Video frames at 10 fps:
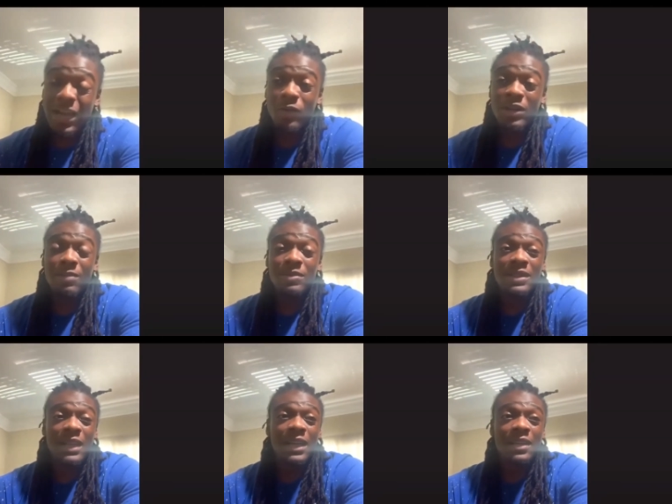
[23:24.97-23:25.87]
I'm just
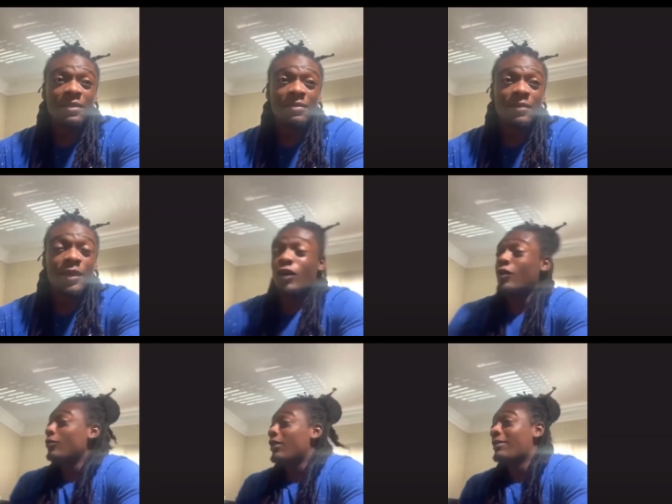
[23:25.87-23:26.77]
like, cool.
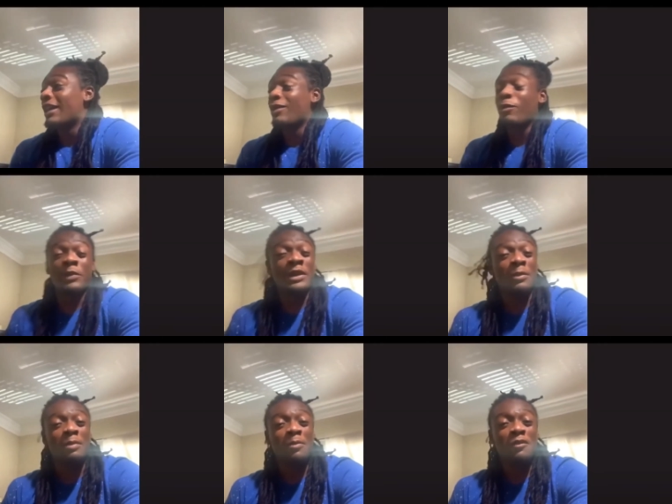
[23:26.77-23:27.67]
I'm like, he want me to come in
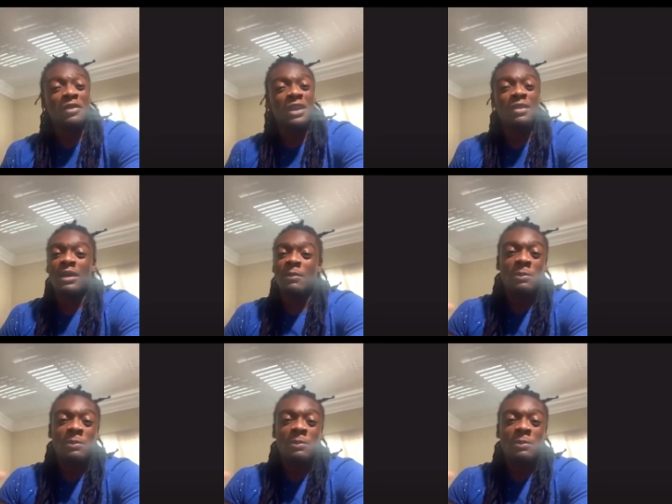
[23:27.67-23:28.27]
moving day? Come in moving